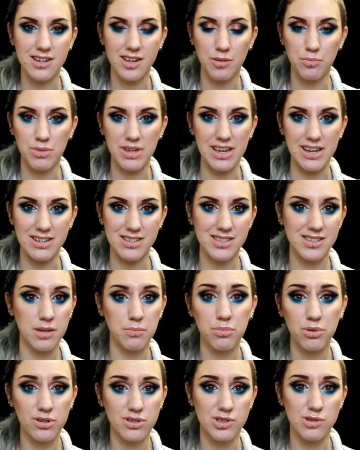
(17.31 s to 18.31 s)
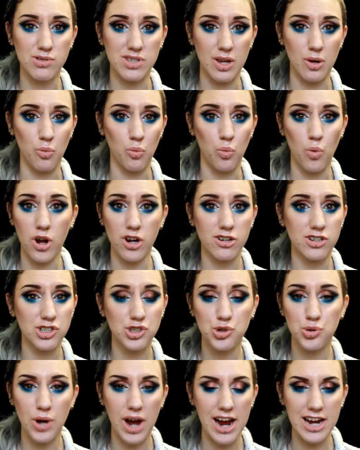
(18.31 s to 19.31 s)
It can be as simple as using one or
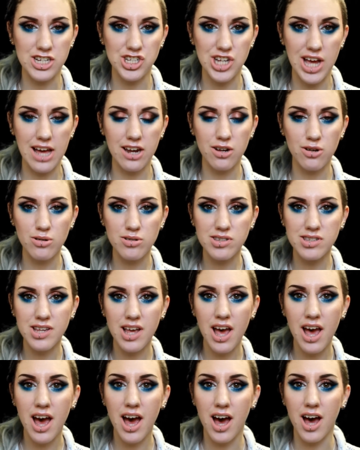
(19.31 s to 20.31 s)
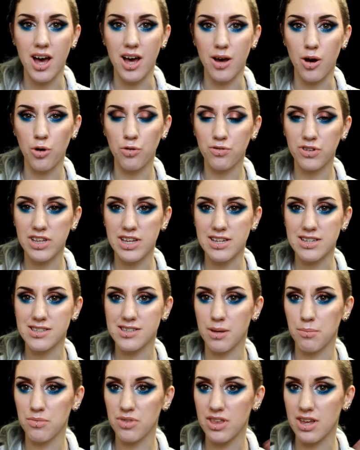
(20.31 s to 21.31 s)
two eyeshadows. Hopefully
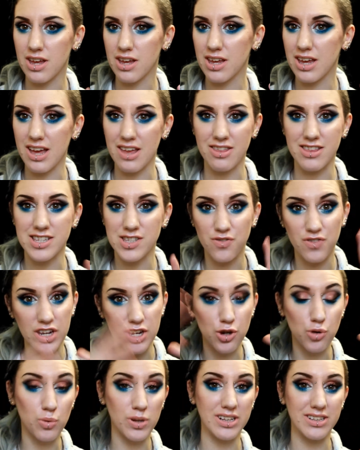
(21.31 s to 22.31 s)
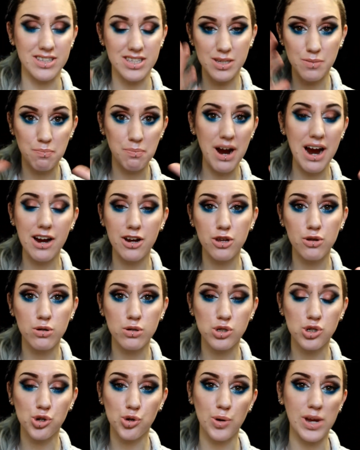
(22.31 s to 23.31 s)
something in this video will inspire
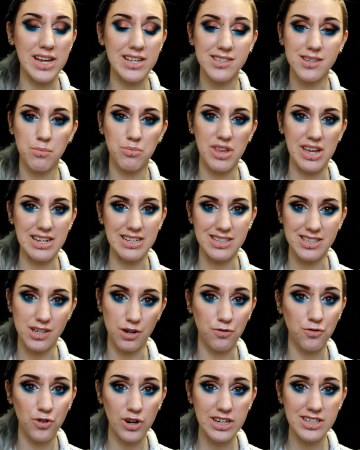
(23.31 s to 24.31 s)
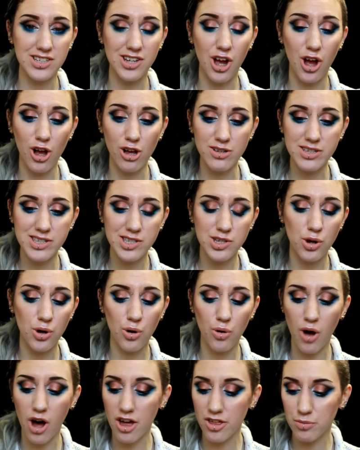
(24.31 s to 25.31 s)
you to create something different. Also,
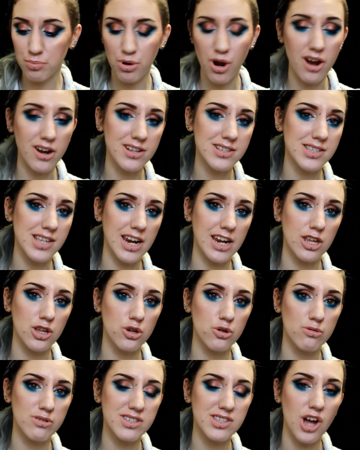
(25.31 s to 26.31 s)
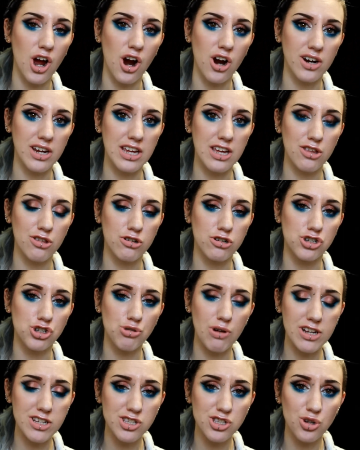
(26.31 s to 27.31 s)
all the products that I use are either
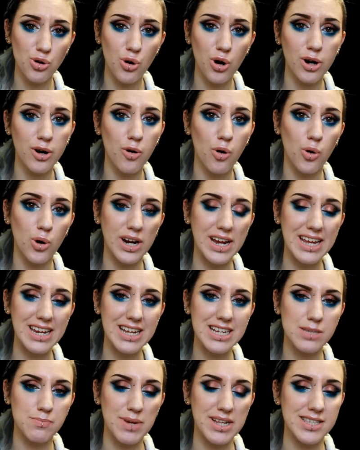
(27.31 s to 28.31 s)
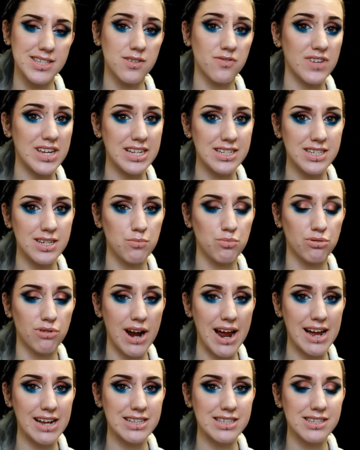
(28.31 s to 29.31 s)
drugstore or inexpensive indie
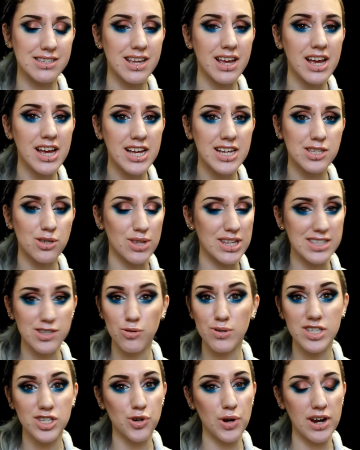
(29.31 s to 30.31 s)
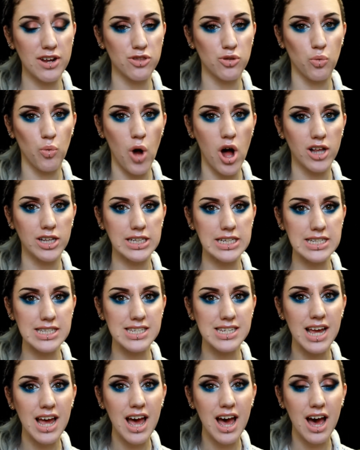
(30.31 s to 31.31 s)
brands, so that's always great on the
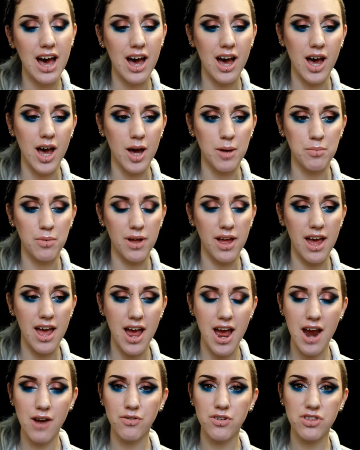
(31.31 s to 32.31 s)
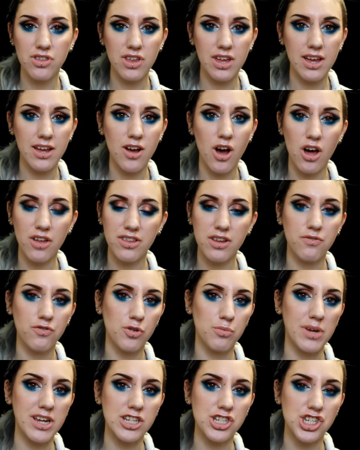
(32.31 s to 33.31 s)
wallet. Everything, all the
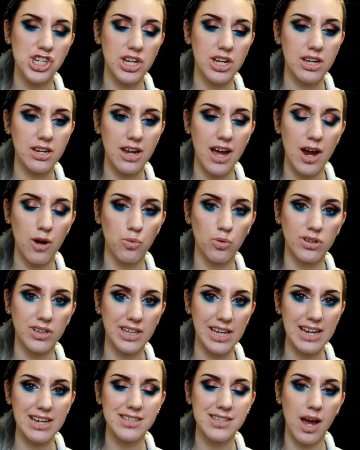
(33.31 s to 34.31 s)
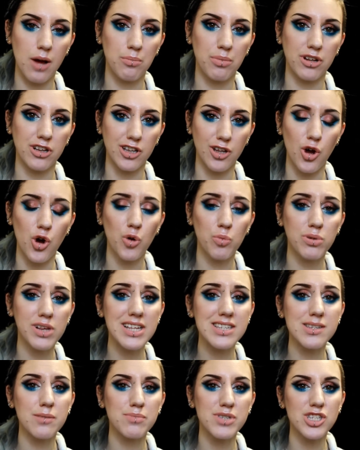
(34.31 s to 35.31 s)
information, I will link down below.
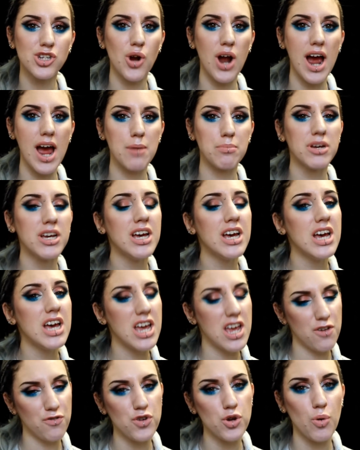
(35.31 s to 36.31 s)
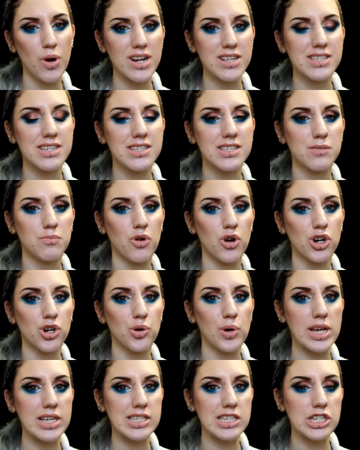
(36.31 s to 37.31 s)
Please subscribe if you want to see some more
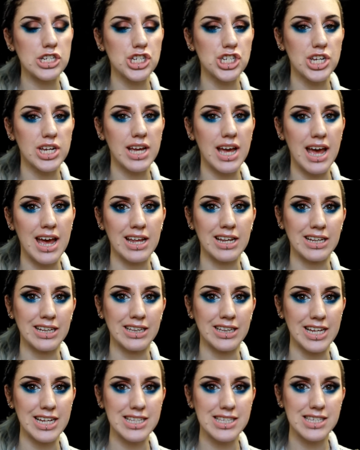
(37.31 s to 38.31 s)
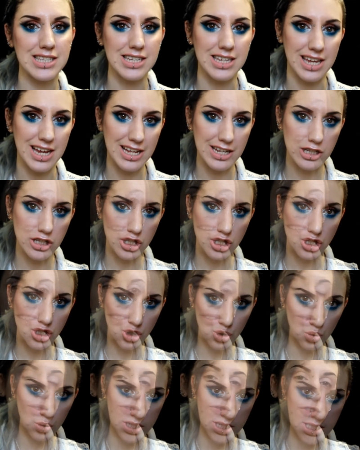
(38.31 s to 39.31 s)
crazy shit, and let's get Alright,
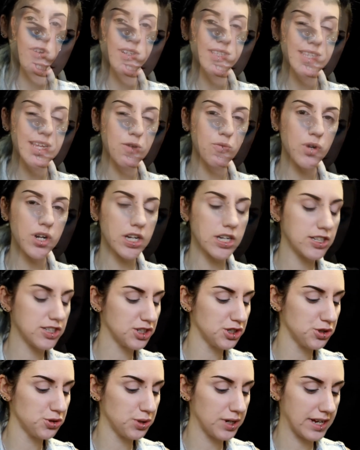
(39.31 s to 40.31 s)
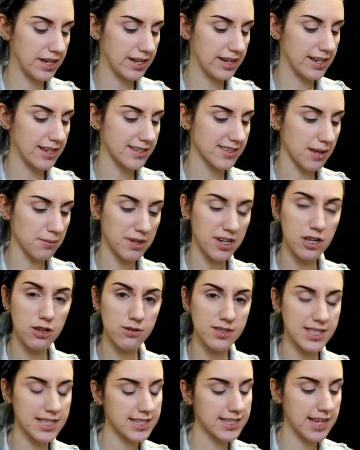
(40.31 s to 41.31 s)
so the first thing we're going to do is I'm going to
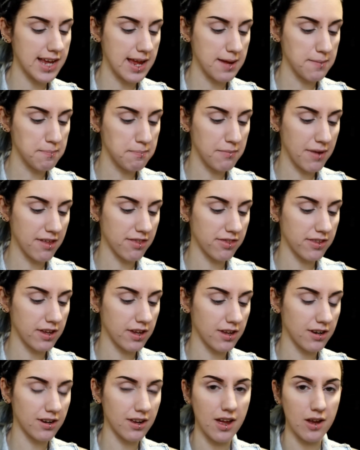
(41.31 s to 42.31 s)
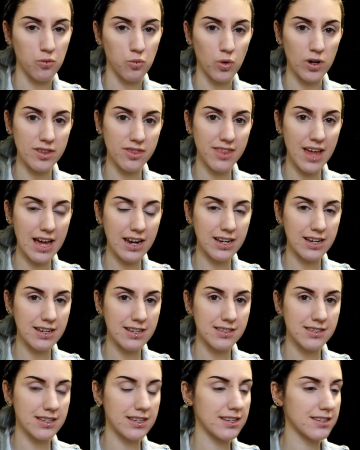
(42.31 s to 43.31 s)
use the tape method, and what that
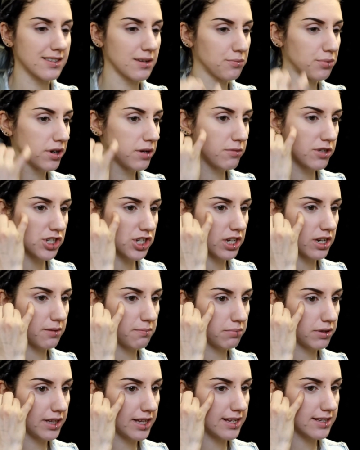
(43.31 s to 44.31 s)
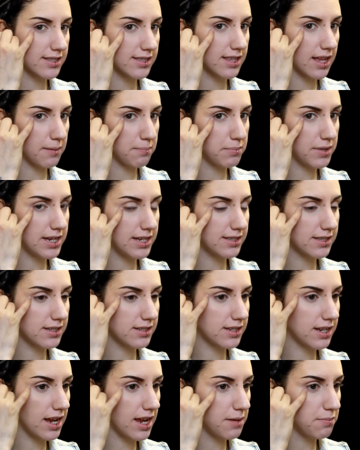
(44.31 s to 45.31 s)
is I'm pretty much going to place that piece of
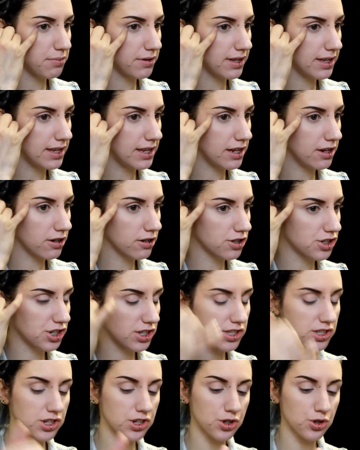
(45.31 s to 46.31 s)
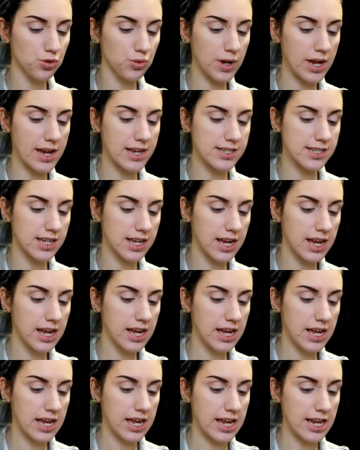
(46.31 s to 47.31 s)
tape here just to create
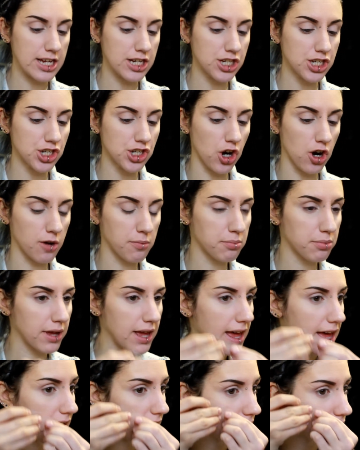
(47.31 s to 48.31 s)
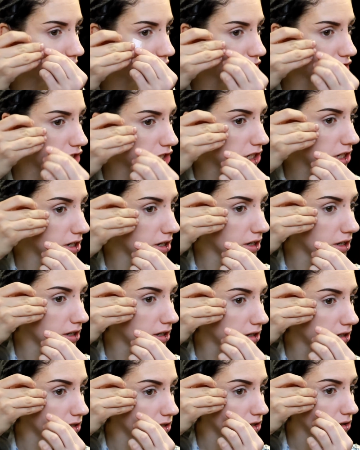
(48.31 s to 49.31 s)
a sharp edge.
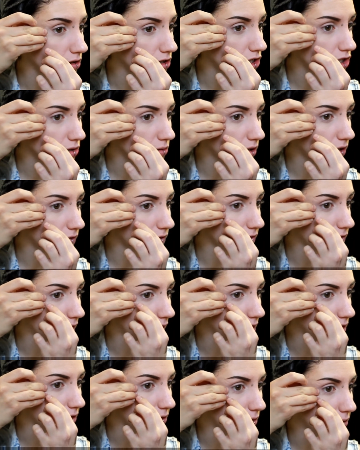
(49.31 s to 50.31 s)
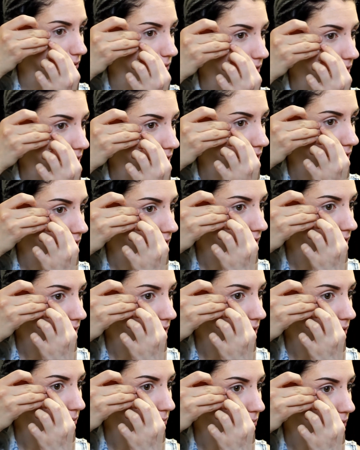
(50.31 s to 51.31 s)
So you just want to follow
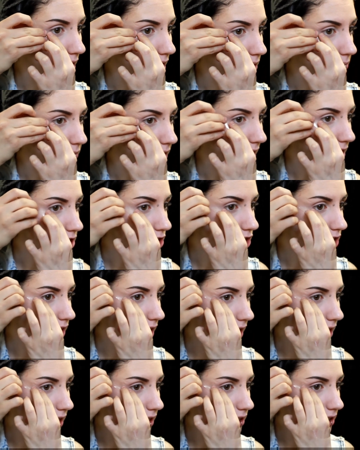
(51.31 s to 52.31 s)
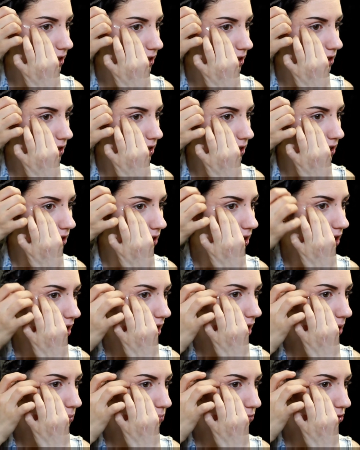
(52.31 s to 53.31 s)
your bottom lash line
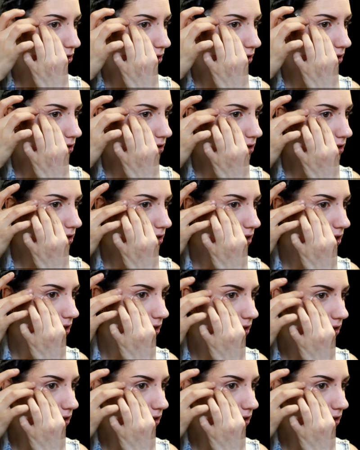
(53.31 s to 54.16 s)
upwards.